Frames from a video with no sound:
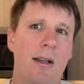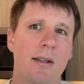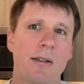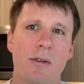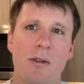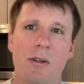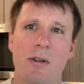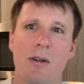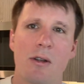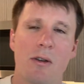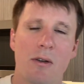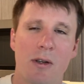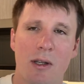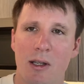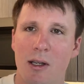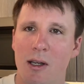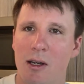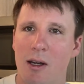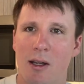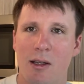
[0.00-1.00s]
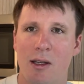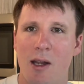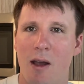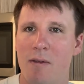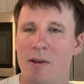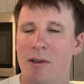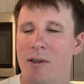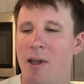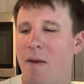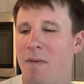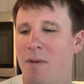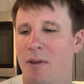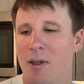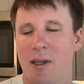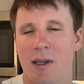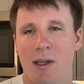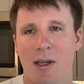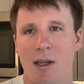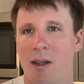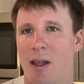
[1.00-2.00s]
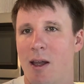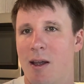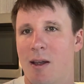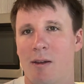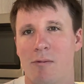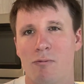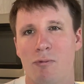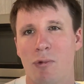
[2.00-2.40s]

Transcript: So, you know, you can get a de definitely get like,